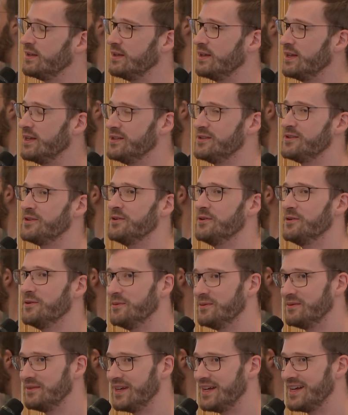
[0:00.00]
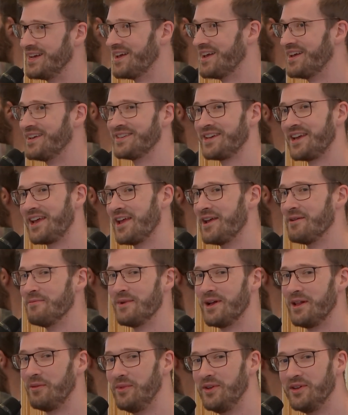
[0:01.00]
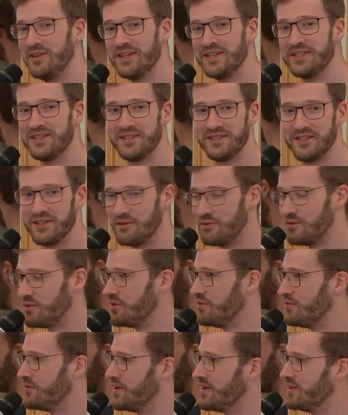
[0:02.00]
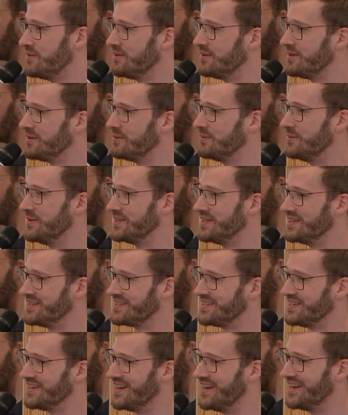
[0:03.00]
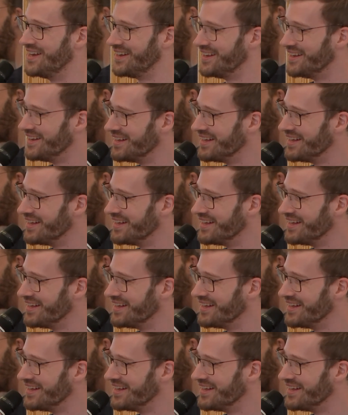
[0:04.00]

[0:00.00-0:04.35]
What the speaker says: And so, as a game, I'll be honest, it's not very fun, but it's a